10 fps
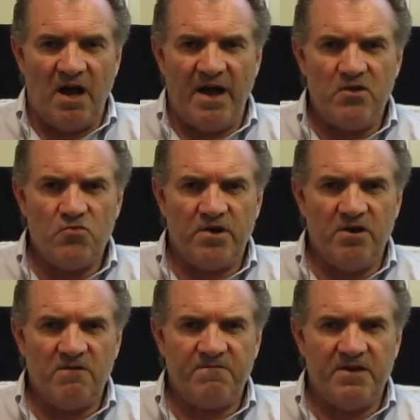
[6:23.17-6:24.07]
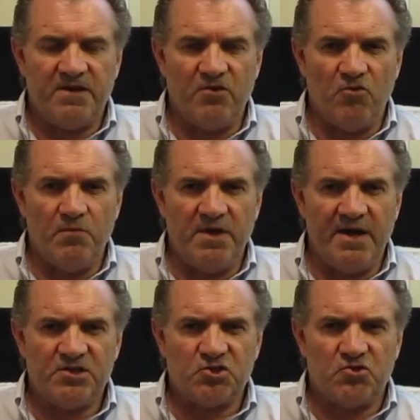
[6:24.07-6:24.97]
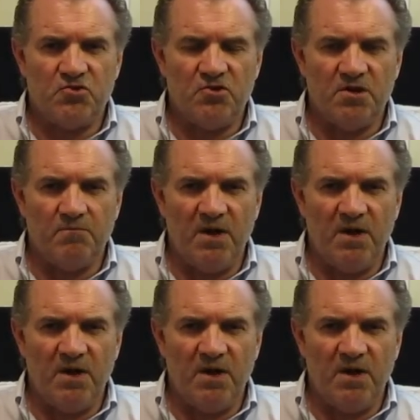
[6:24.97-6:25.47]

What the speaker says: I don't care if they kill me, that's good.